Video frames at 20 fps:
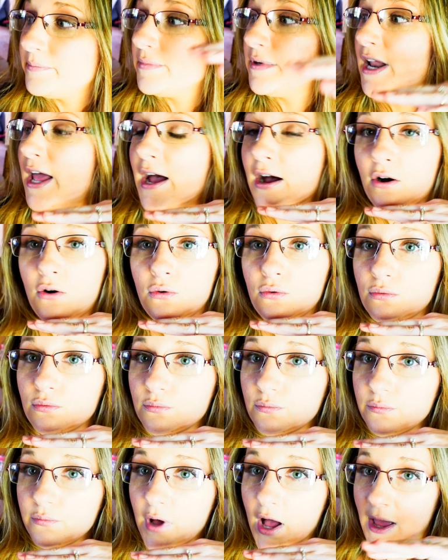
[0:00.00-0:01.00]
Now,
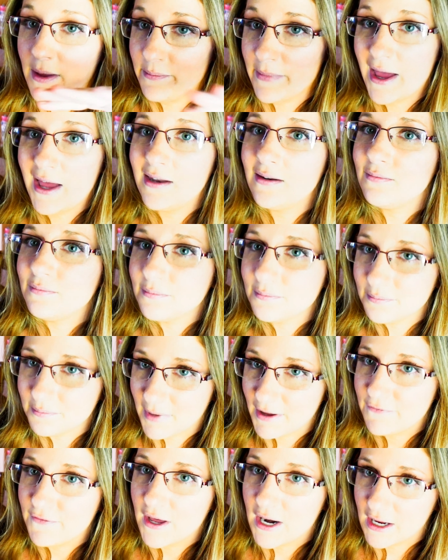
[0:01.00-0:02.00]
I met
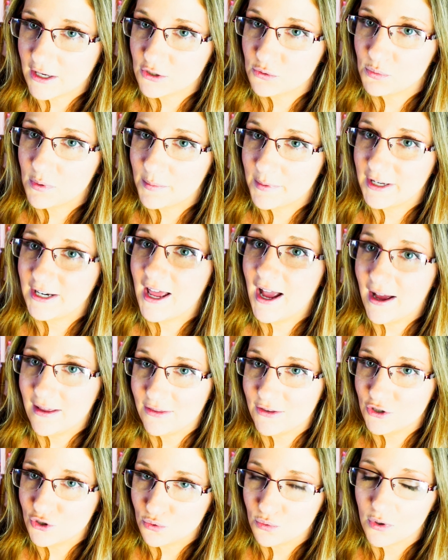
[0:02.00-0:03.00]
my FedEx woman at
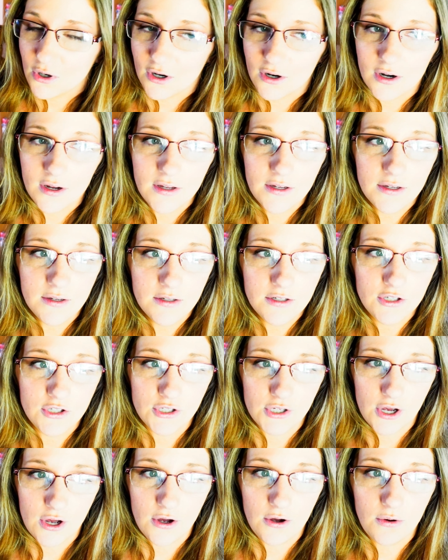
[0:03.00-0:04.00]
the door,
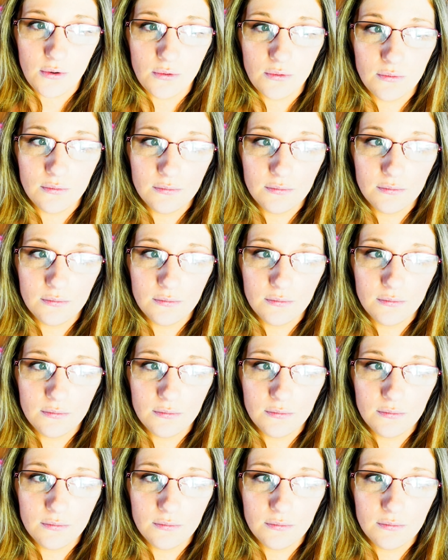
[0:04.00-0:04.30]
so,